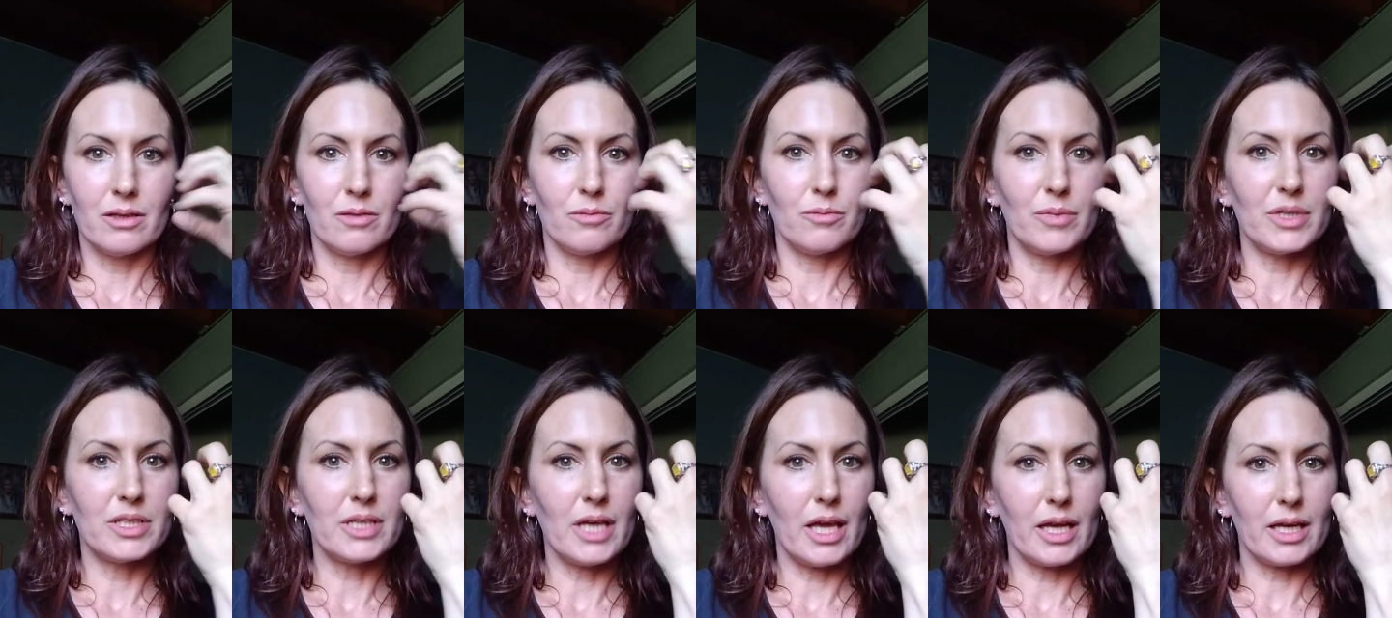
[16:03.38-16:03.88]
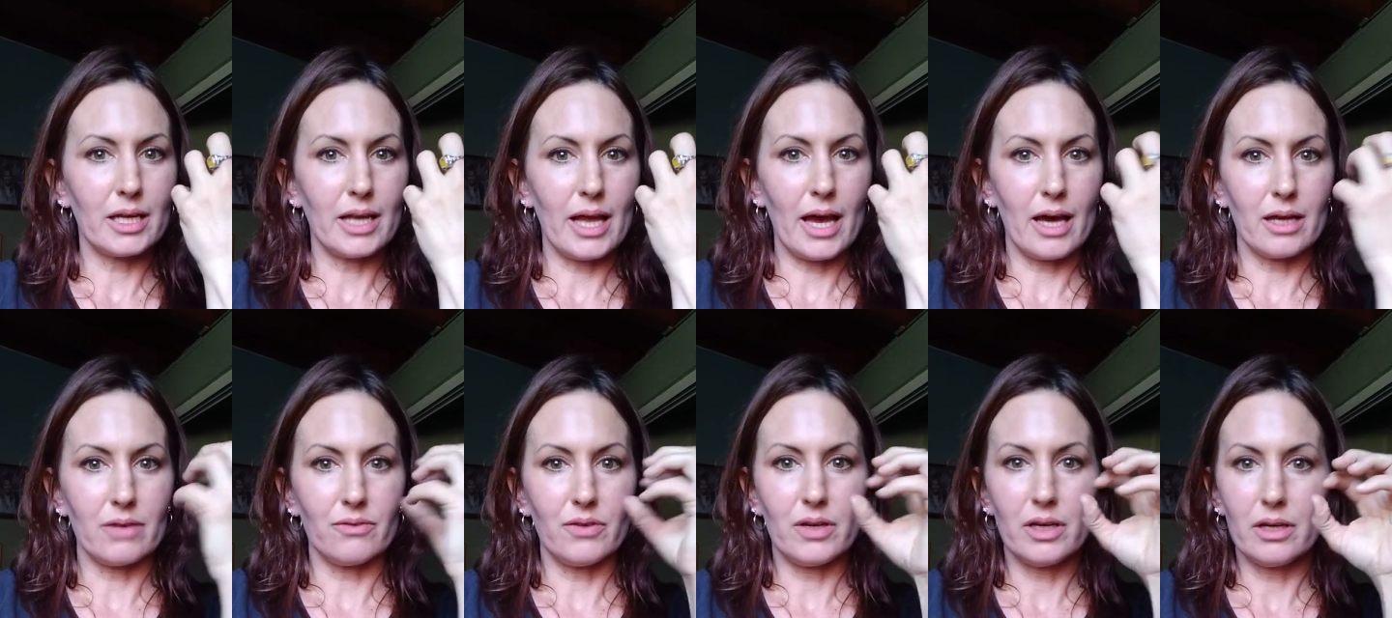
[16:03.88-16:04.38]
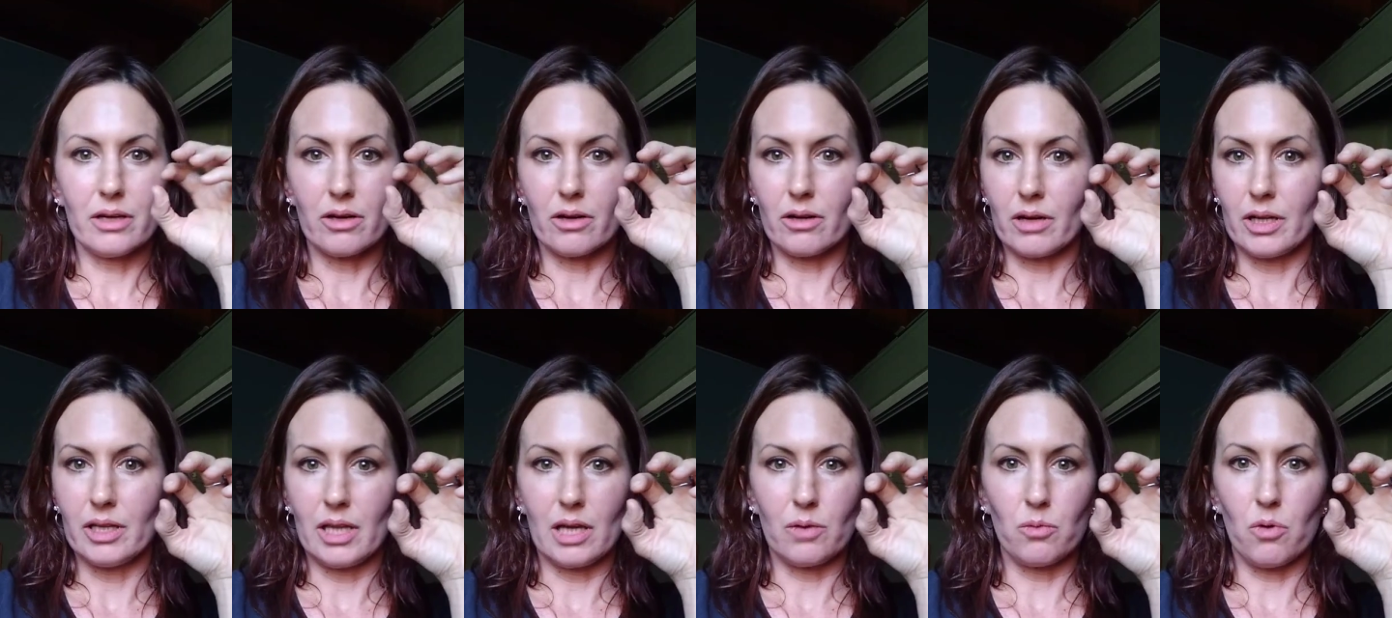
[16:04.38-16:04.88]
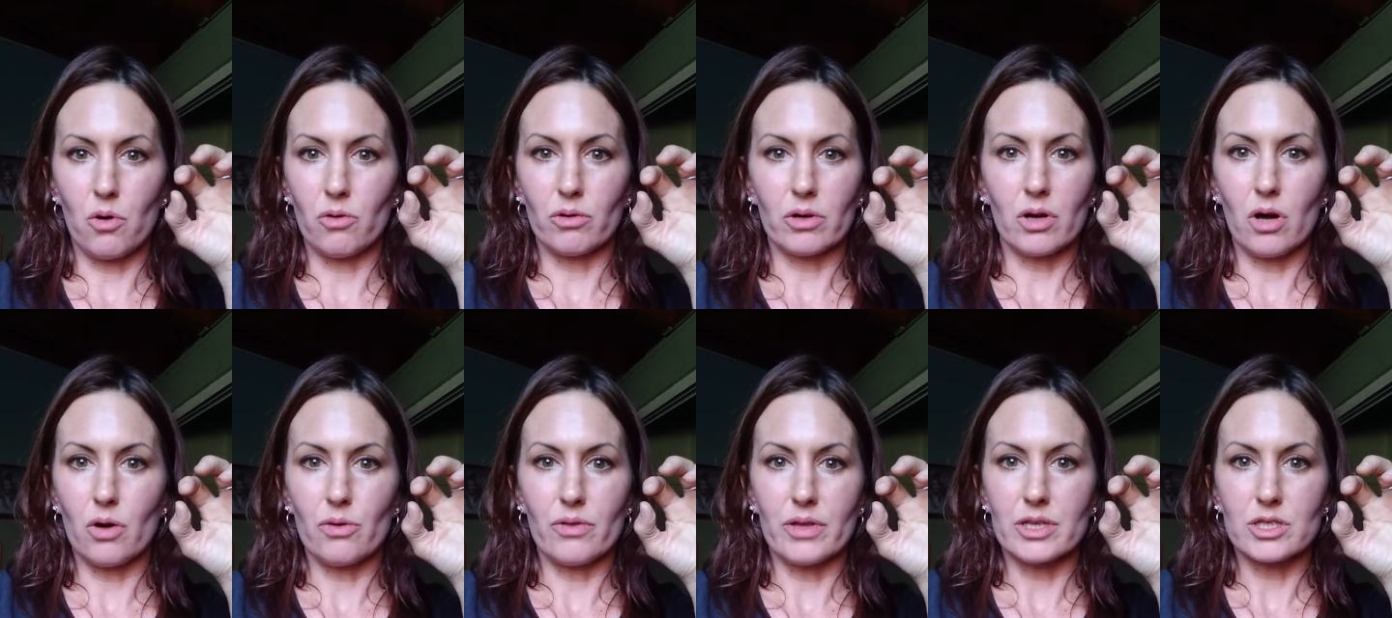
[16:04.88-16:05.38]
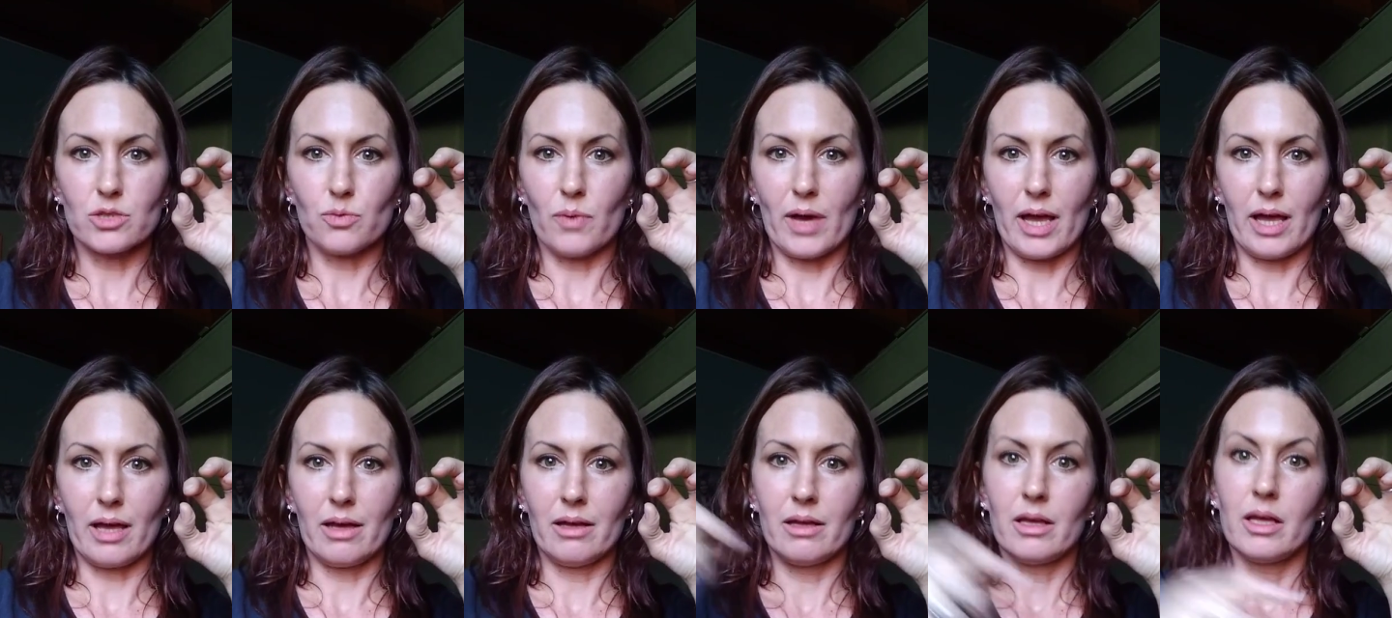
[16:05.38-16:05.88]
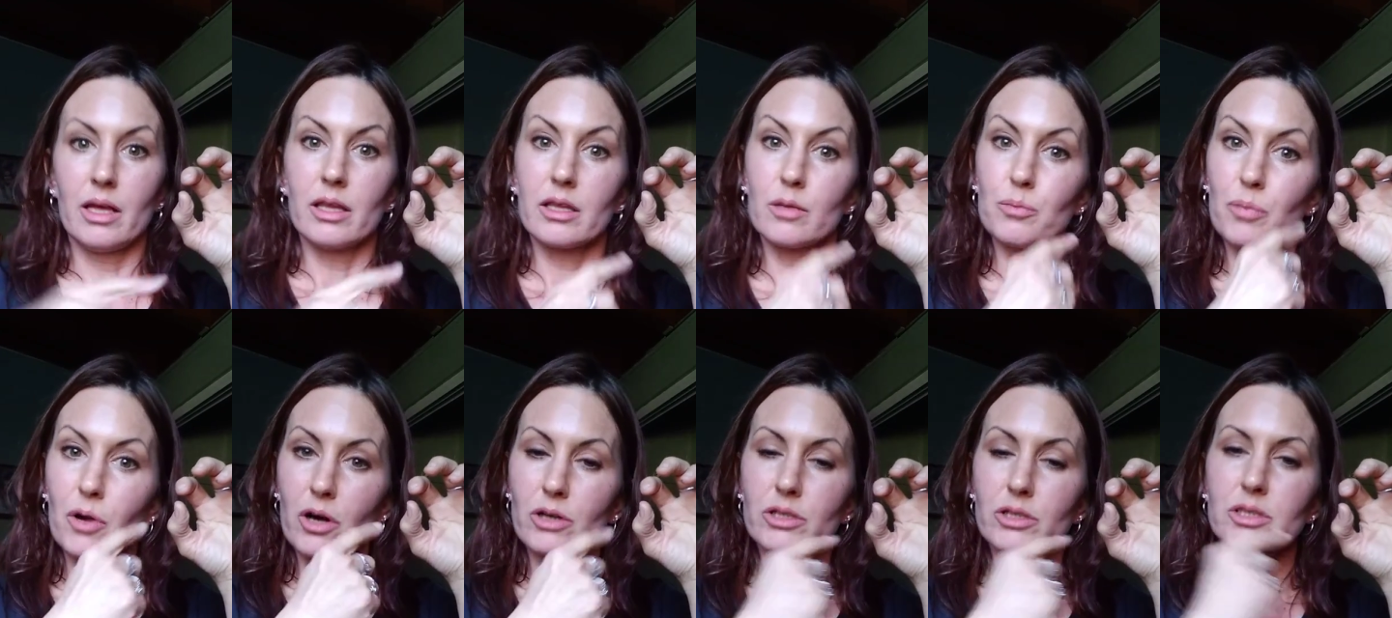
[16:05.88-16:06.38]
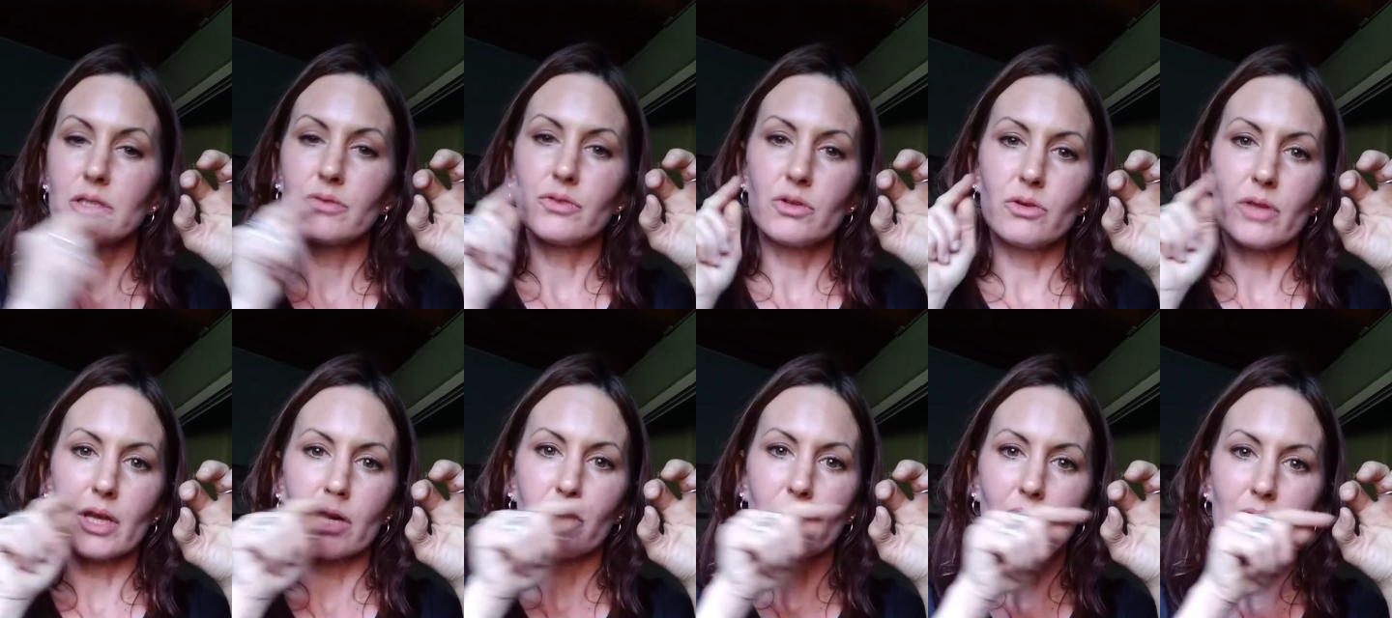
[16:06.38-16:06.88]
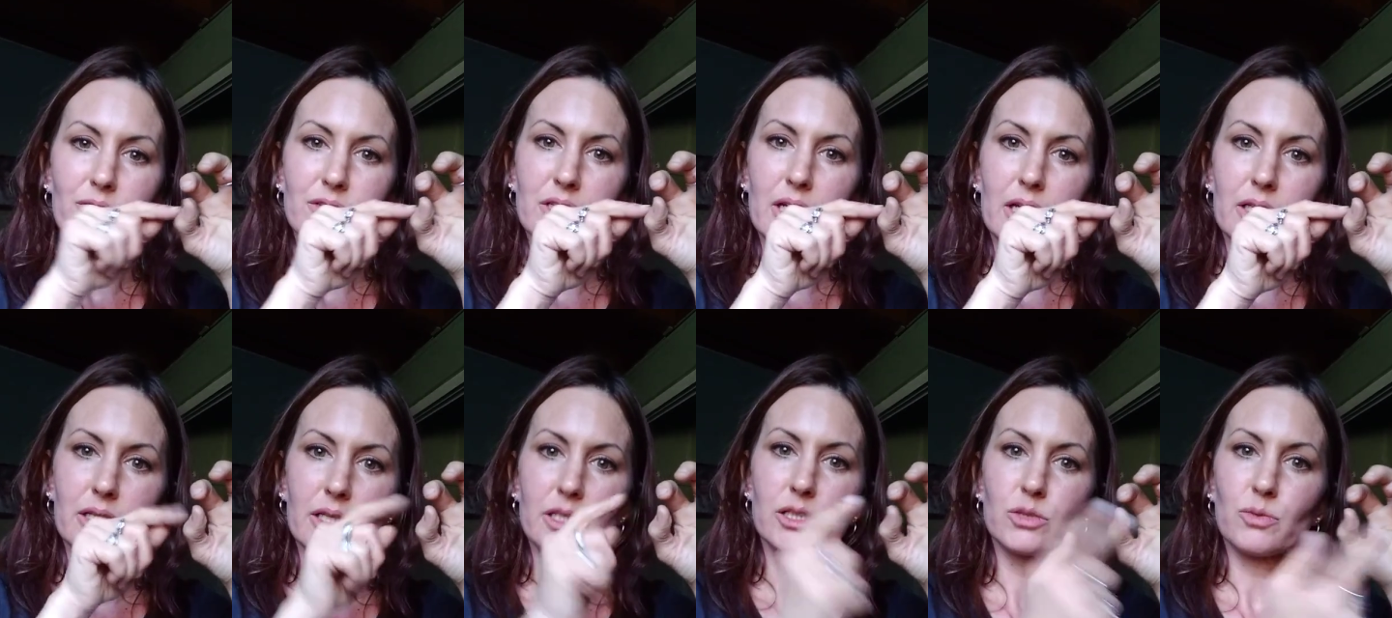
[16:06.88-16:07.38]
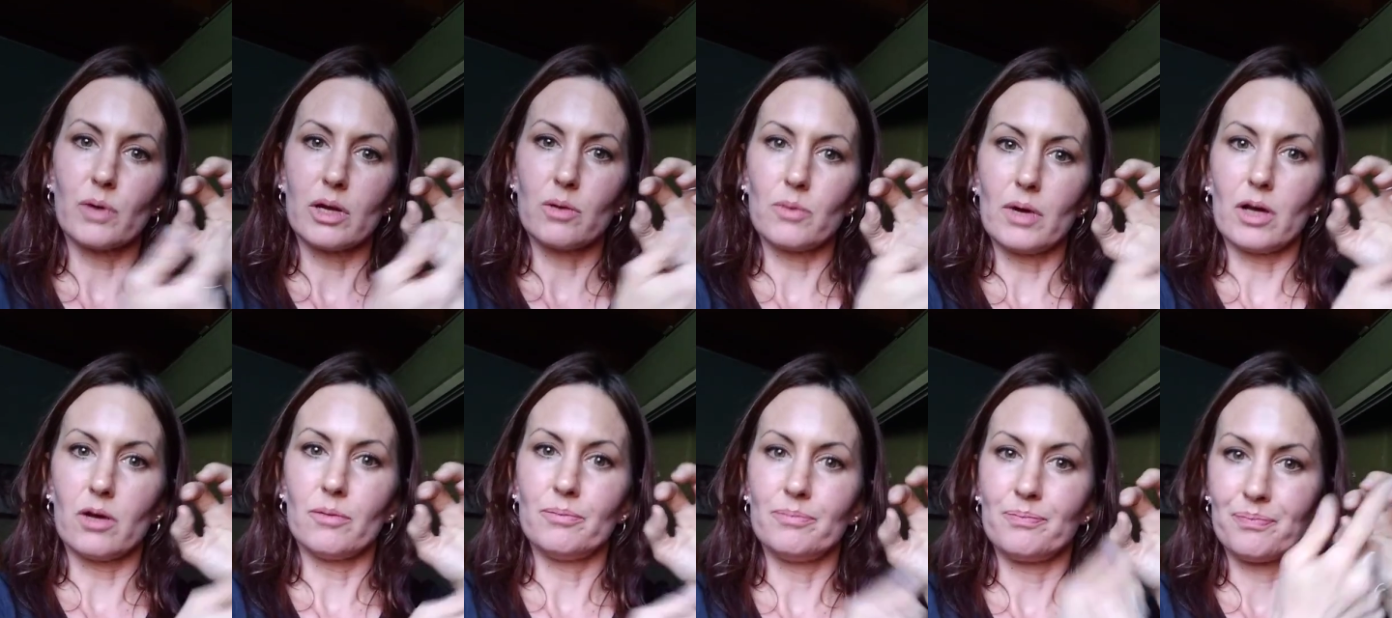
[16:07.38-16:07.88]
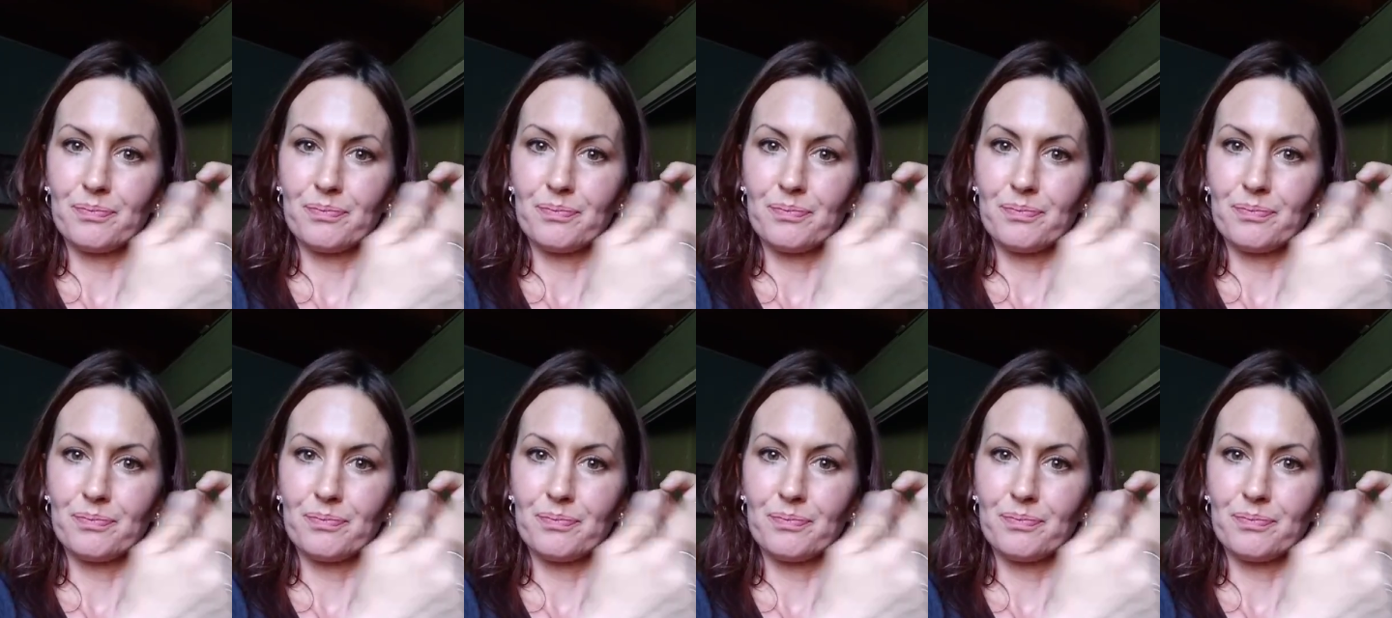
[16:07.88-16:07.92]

be taken out of here, and they won't go this way. The parts of you that gravitate this way will.